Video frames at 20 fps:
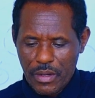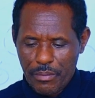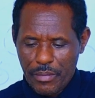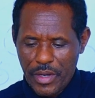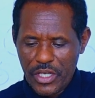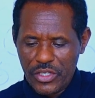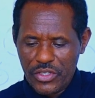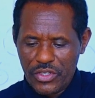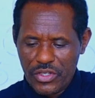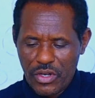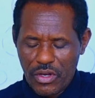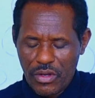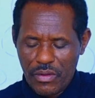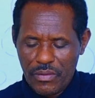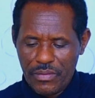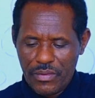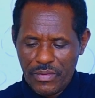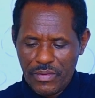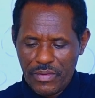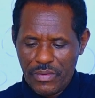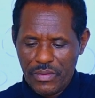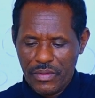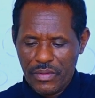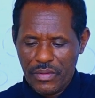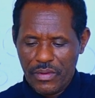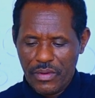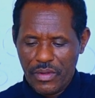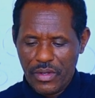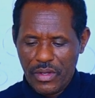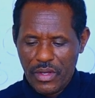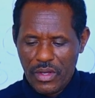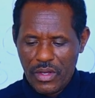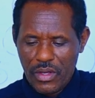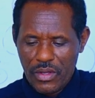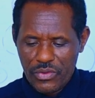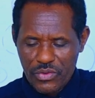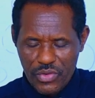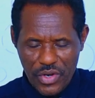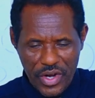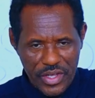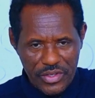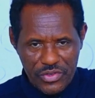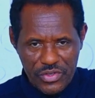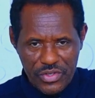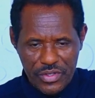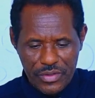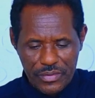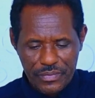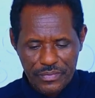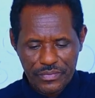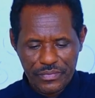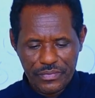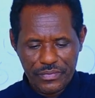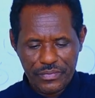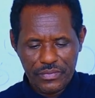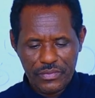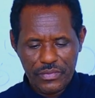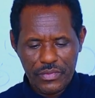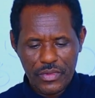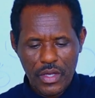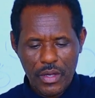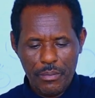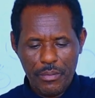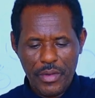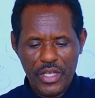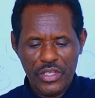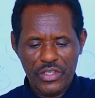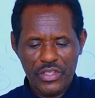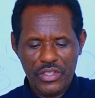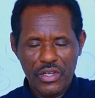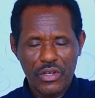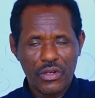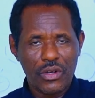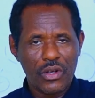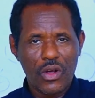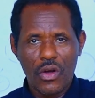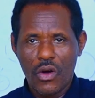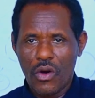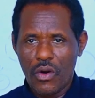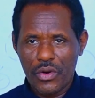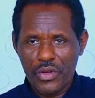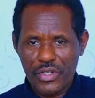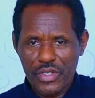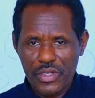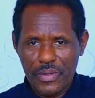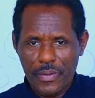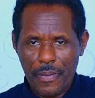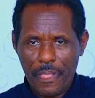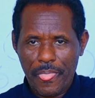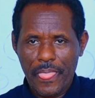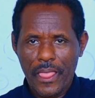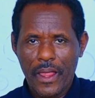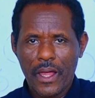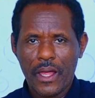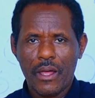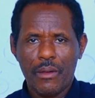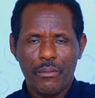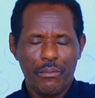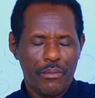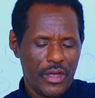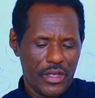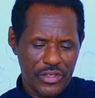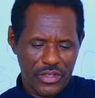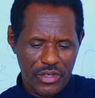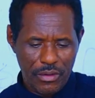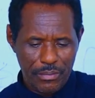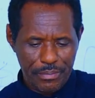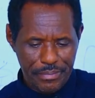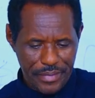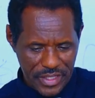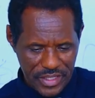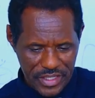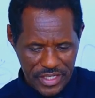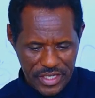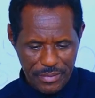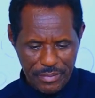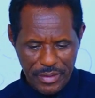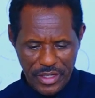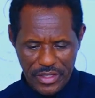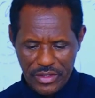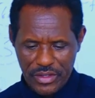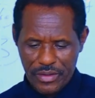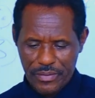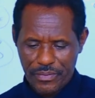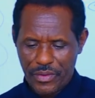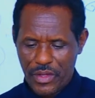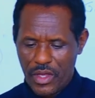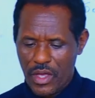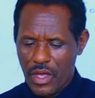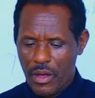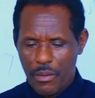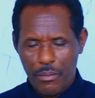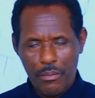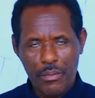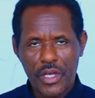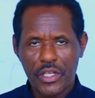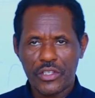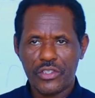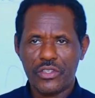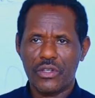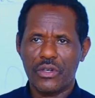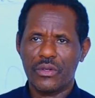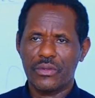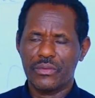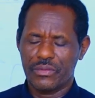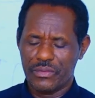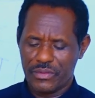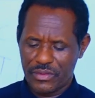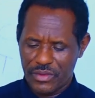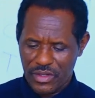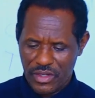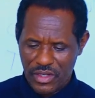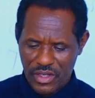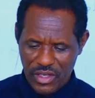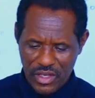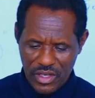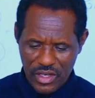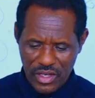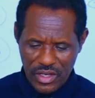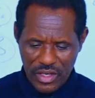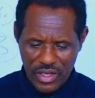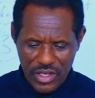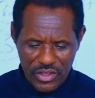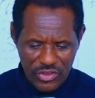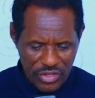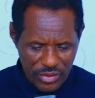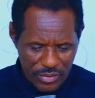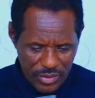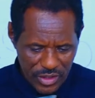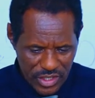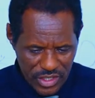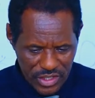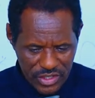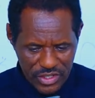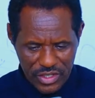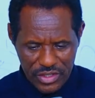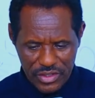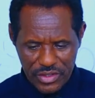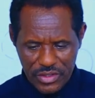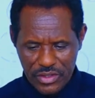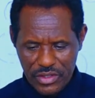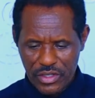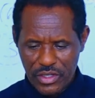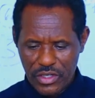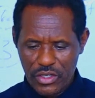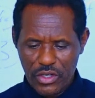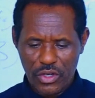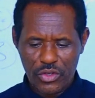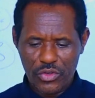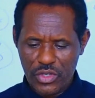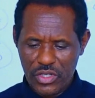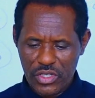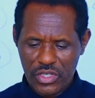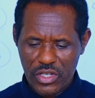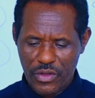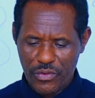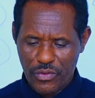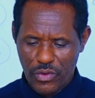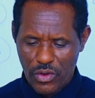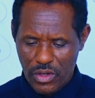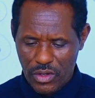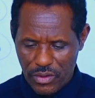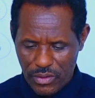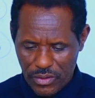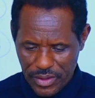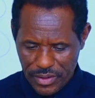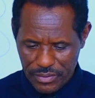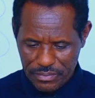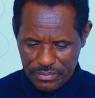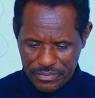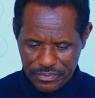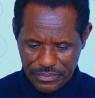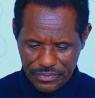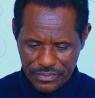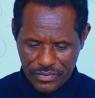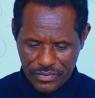based on threats, based on coercion, based on punishment, based on intimidation, not easily follow him.